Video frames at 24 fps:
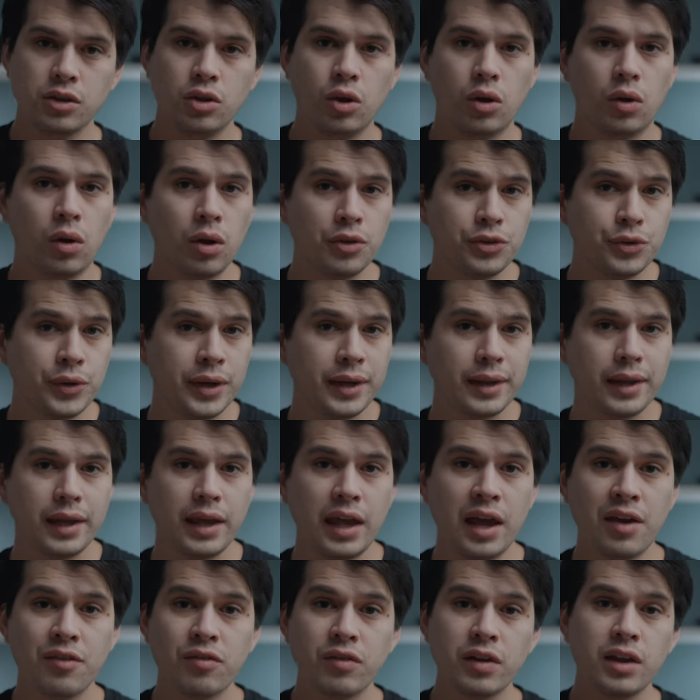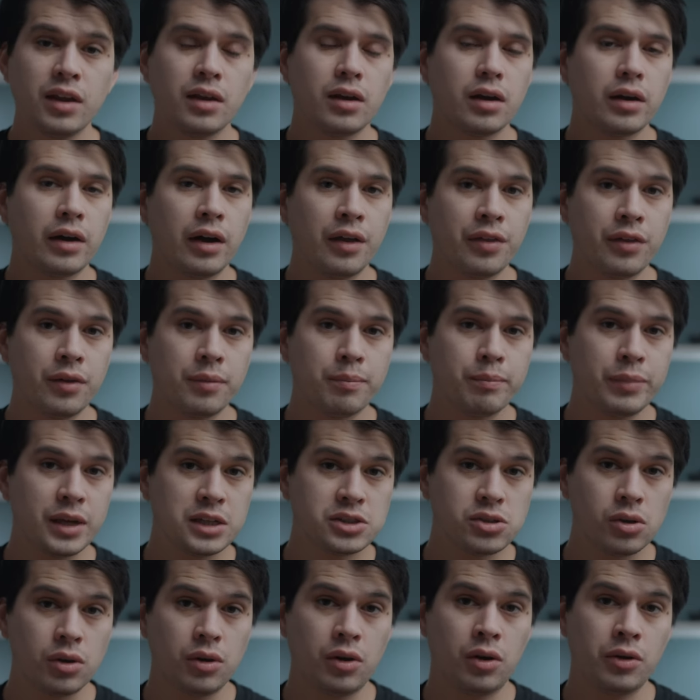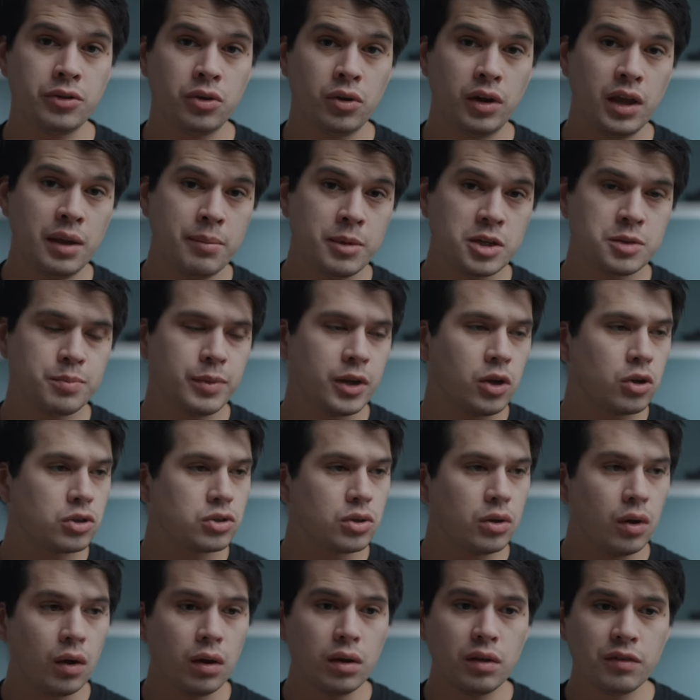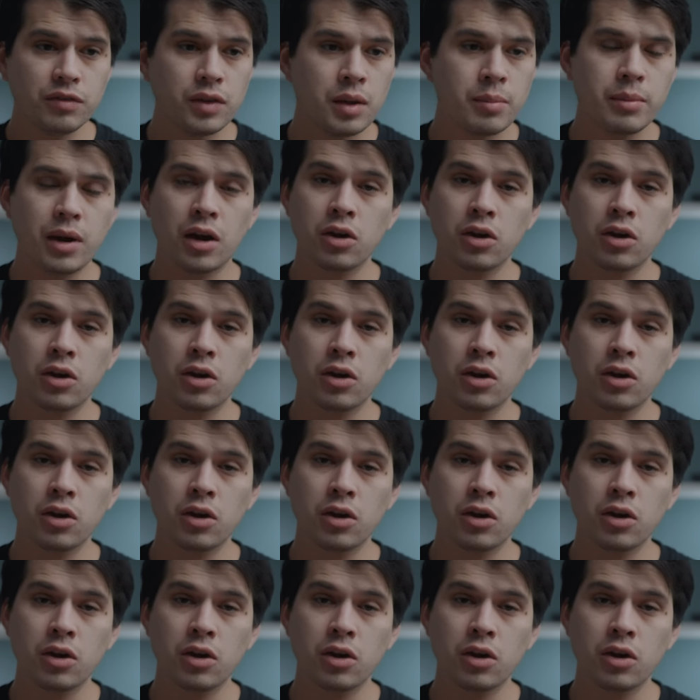you're altering every other pixel on your image because all of them